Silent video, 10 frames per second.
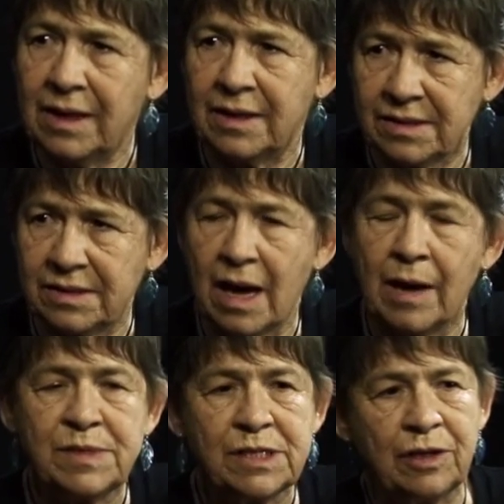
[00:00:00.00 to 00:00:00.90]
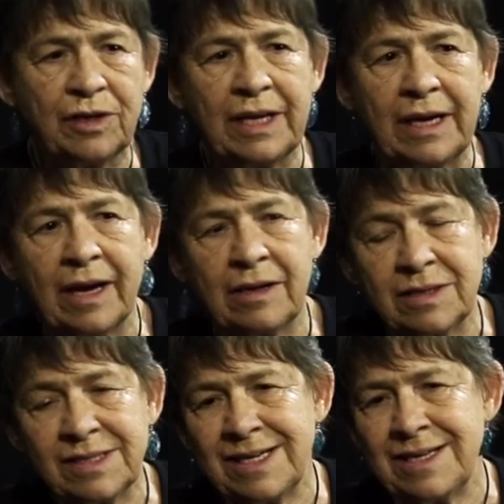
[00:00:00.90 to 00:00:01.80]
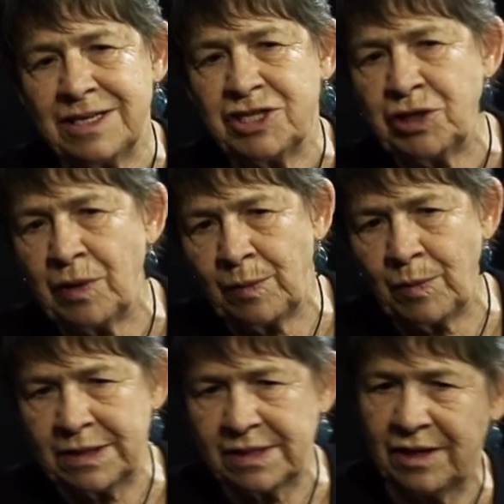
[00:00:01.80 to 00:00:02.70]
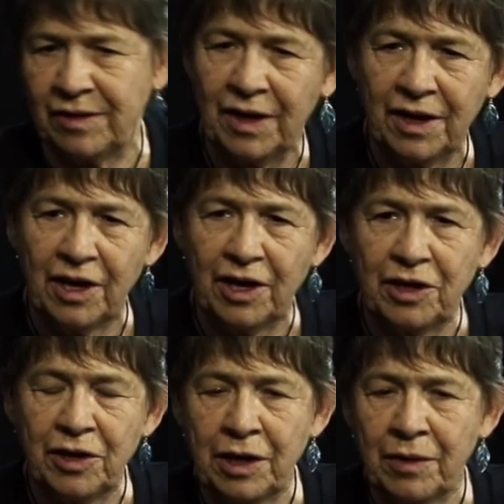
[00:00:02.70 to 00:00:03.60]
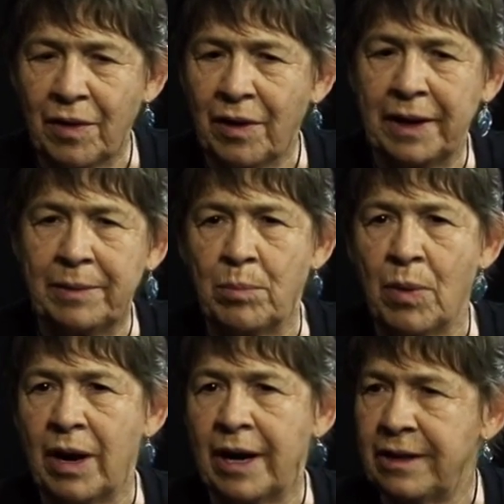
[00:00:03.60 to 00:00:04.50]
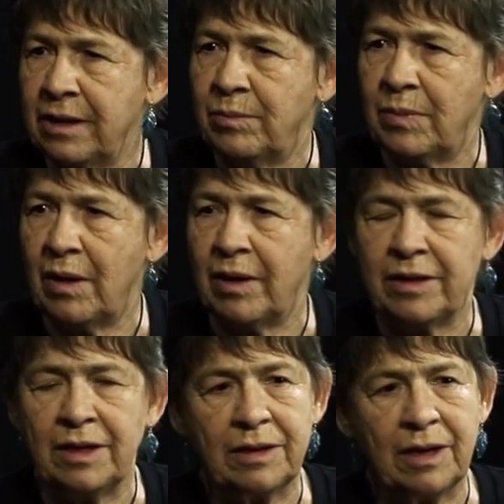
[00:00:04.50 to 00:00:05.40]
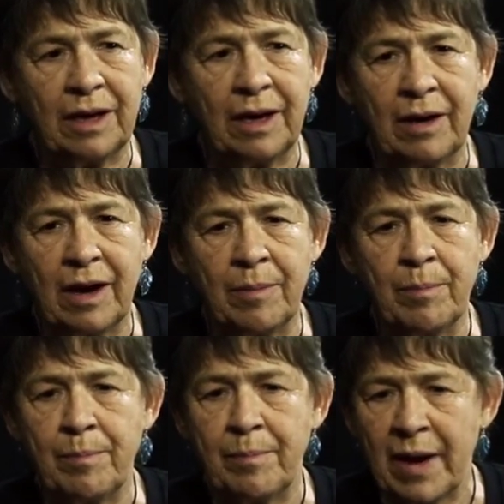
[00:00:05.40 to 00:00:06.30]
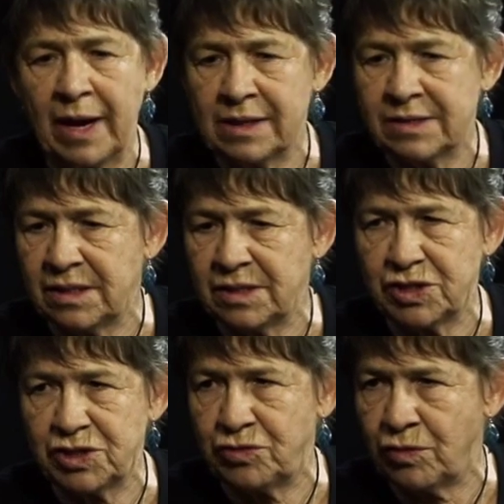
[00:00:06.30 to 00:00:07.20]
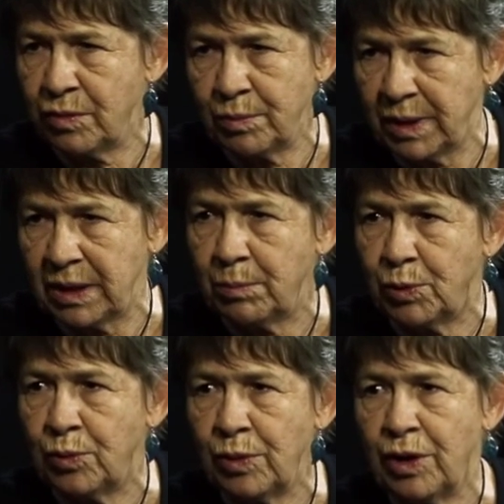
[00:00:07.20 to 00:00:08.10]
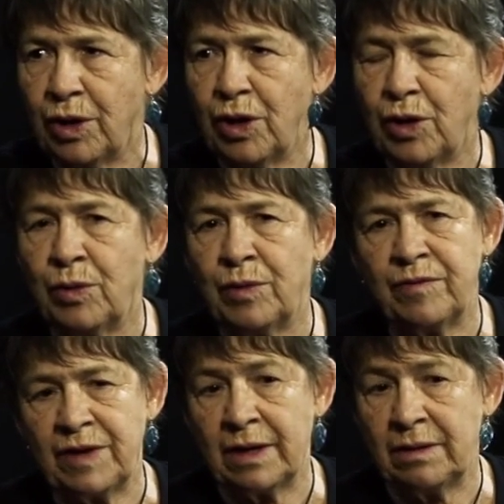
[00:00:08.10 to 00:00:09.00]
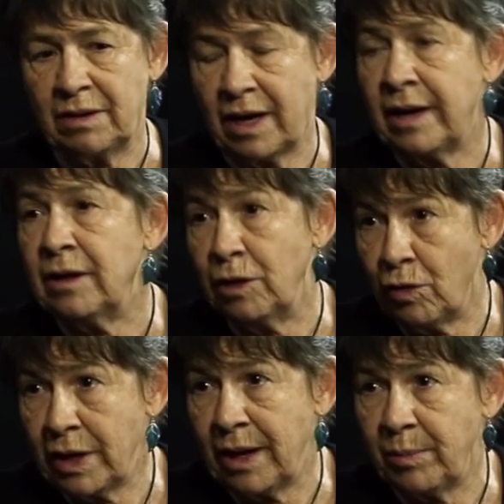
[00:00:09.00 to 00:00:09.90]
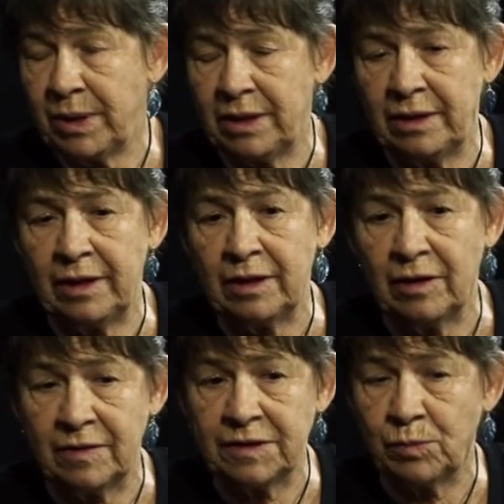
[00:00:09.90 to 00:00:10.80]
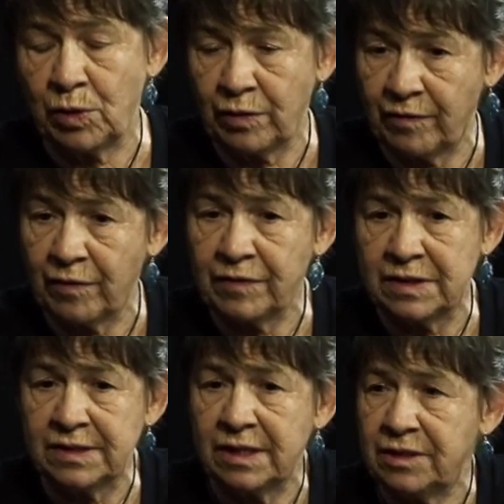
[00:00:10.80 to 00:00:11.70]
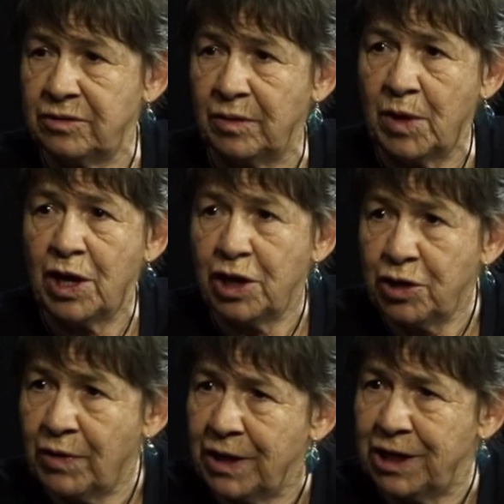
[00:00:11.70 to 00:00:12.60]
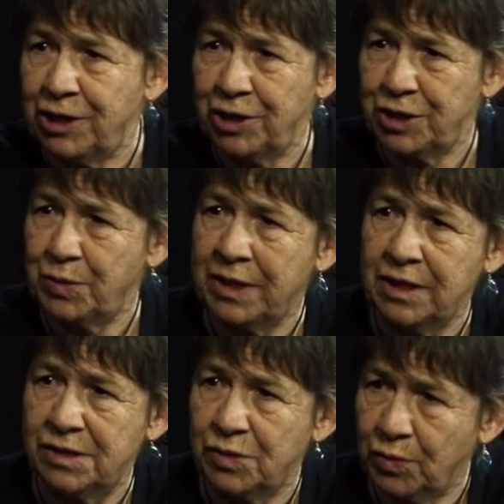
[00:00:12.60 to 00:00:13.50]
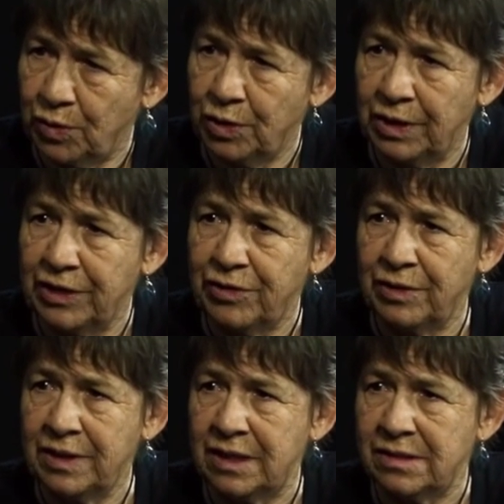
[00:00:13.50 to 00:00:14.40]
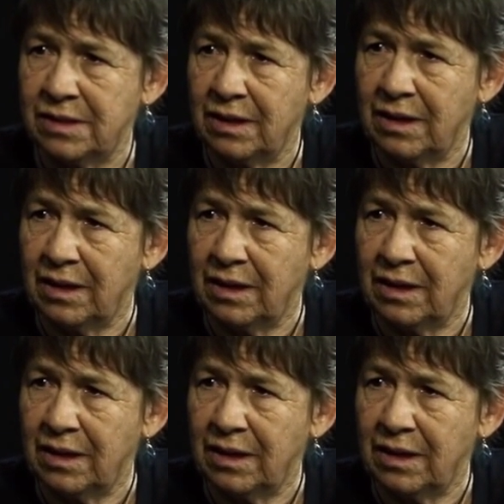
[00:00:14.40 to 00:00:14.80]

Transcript: Yes, absolutely. And I see these young ones here. You know, I admire them. I think they are amazing, strong people who have done had a lot happen in their lives and what I've often said to them, you're only in your 20s or early 30s